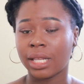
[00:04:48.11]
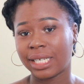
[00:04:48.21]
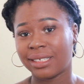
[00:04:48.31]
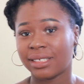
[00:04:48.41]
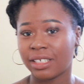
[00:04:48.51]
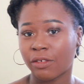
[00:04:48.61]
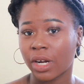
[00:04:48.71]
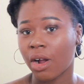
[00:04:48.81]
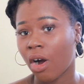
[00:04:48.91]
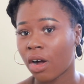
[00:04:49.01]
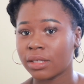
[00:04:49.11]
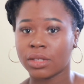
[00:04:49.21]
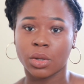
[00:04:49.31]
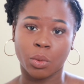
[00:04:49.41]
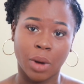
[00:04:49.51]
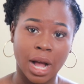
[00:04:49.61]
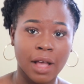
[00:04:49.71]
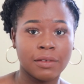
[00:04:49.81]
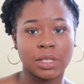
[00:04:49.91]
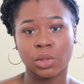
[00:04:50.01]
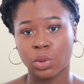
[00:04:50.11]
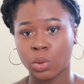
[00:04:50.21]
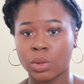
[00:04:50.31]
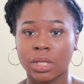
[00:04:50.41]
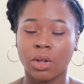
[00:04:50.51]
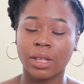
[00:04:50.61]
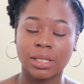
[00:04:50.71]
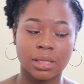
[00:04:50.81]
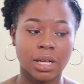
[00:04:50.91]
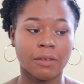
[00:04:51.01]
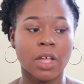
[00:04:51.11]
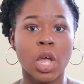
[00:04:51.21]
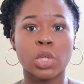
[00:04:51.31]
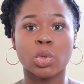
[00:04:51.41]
like the different gods and their wives and Zeus and all that stuff.